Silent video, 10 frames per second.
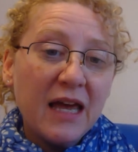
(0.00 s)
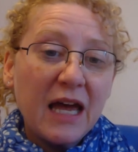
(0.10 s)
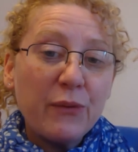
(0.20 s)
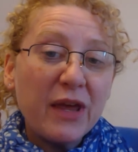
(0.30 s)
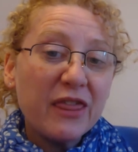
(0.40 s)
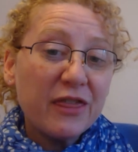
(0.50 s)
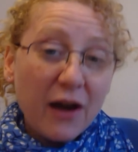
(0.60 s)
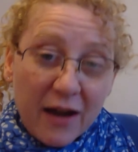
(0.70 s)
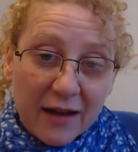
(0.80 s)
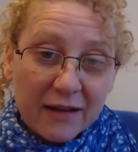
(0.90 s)
And we
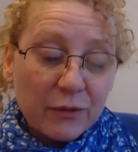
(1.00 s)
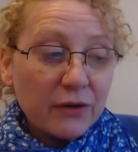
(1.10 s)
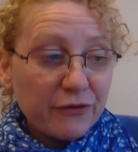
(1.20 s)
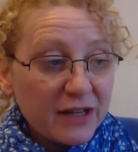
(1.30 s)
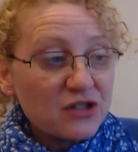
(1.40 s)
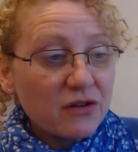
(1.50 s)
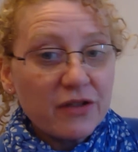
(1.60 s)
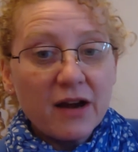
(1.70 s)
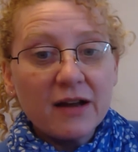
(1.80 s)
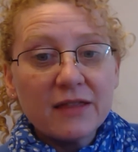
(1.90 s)
thought, well, Fletcher
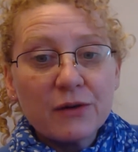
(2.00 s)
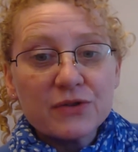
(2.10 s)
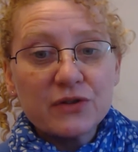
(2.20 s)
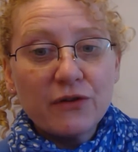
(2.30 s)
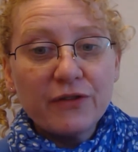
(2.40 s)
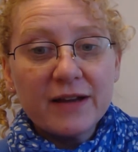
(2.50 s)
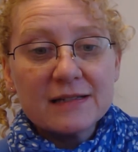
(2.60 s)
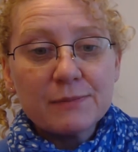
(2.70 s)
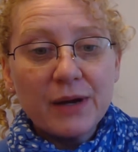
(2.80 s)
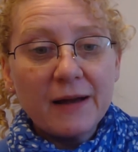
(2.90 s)
thought they were snowflakes,
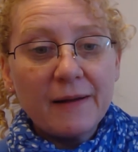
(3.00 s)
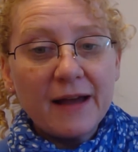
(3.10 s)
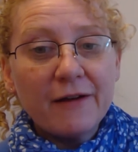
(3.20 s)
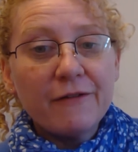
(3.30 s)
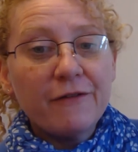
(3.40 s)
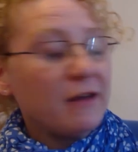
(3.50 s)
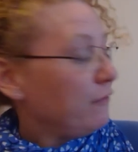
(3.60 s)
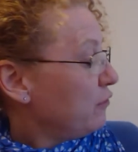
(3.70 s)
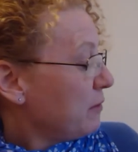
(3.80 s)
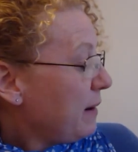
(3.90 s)
but if
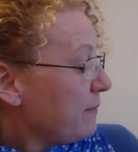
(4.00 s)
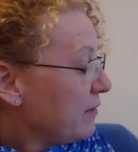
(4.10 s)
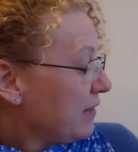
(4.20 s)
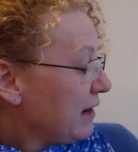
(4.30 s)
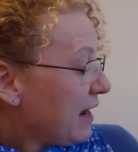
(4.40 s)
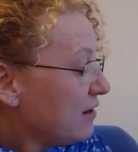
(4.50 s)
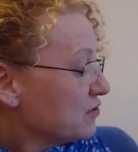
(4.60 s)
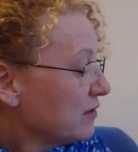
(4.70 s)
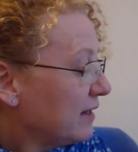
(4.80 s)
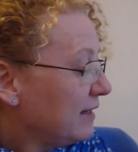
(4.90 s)
you remember, they
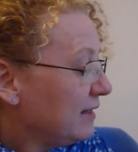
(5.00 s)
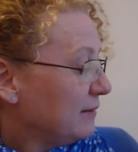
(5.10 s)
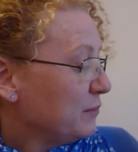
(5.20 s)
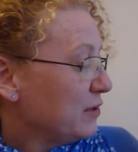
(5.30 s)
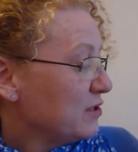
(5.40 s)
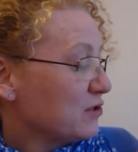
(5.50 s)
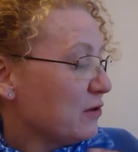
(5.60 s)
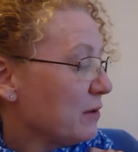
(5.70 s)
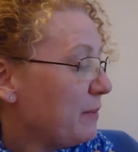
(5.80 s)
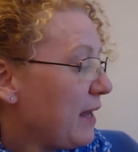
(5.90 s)
actually, I'm pretty sure,
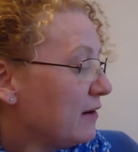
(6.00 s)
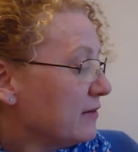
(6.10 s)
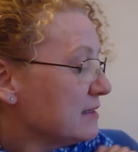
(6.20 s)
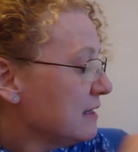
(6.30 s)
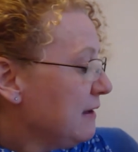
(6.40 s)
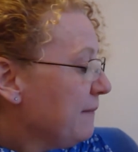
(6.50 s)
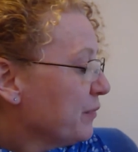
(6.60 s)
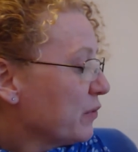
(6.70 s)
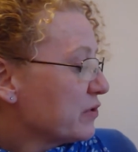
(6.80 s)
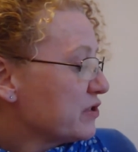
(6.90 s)
were petals
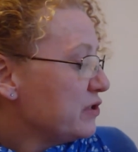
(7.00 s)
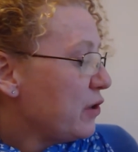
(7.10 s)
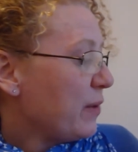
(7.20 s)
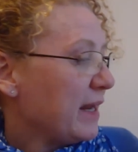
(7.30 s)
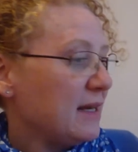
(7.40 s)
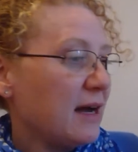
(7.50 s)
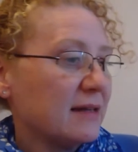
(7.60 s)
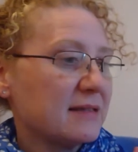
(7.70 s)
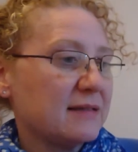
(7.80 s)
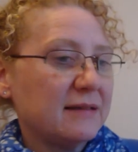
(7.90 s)
or snow white
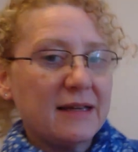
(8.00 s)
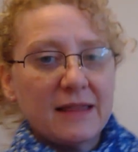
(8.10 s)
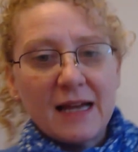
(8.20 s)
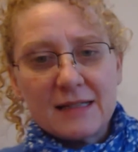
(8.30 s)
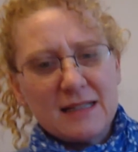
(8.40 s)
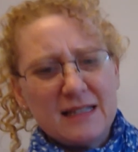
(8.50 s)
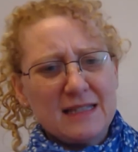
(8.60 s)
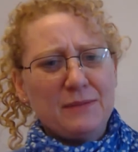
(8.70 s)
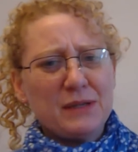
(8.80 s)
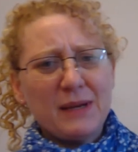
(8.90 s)
nuts. And that doesn't
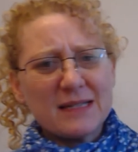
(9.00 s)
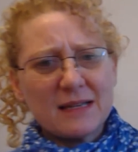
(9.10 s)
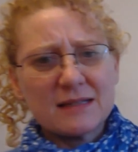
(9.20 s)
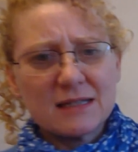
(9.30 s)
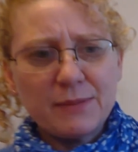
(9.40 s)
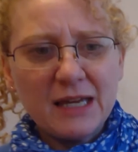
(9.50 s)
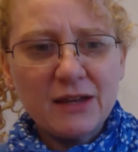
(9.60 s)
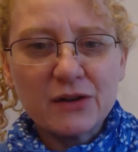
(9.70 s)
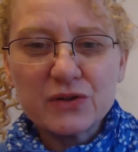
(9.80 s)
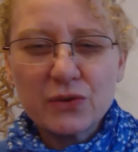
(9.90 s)
seem to make sense to me
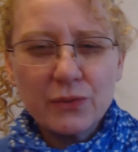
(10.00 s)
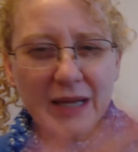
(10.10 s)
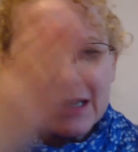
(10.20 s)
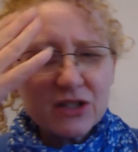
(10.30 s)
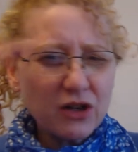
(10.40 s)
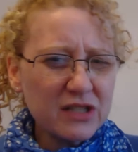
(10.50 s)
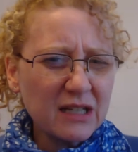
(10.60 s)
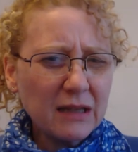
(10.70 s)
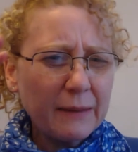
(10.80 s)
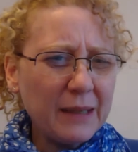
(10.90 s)
either. So we can start to
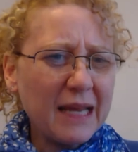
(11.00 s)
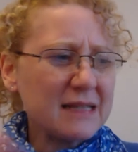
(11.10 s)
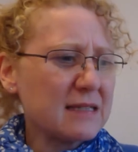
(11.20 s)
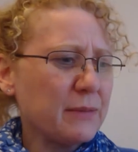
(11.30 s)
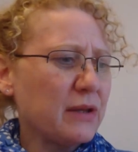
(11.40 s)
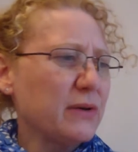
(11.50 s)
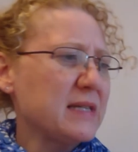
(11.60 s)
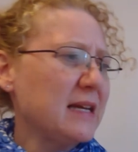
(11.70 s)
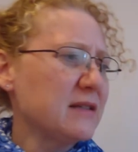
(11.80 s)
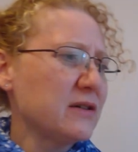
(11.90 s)
eliminate some of those
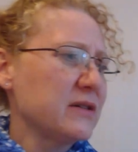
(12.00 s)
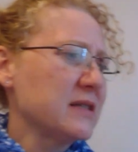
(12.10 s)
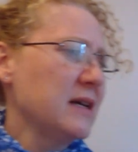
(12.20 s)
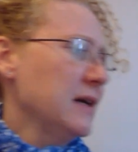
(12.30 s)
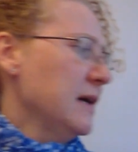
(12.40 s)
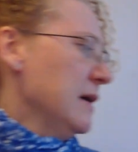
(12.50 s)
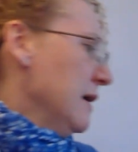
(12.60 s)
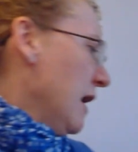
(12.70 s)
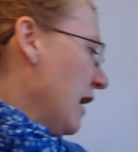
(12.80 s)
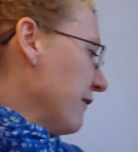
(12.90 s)
answers
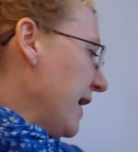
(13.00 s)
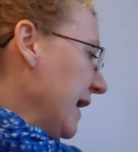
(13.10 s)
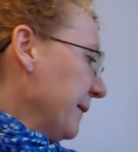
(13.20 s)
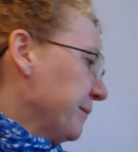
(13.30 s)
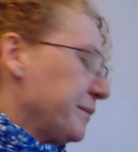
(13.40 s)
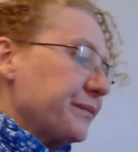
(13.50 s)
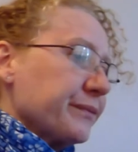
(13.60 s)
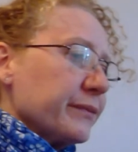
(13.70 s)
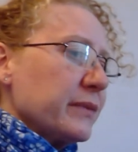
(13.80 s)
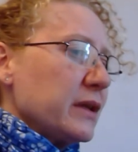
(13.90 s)
already.
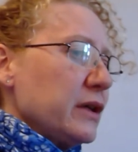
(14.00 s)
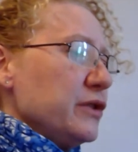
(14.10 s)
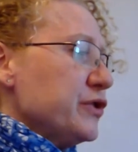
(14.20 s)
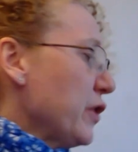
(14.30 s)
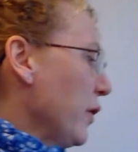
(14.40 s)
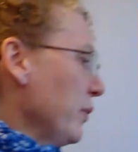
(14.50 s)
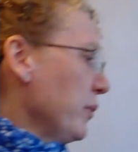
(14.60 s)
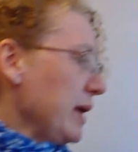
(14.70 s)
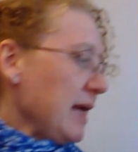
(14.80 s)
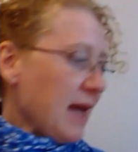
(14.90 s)
So
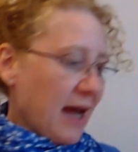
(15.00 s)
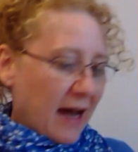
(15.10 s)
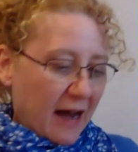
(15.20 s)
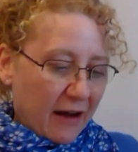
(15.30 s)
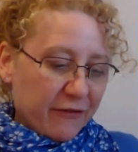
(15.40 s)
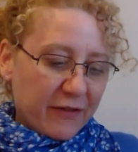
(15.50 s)
we have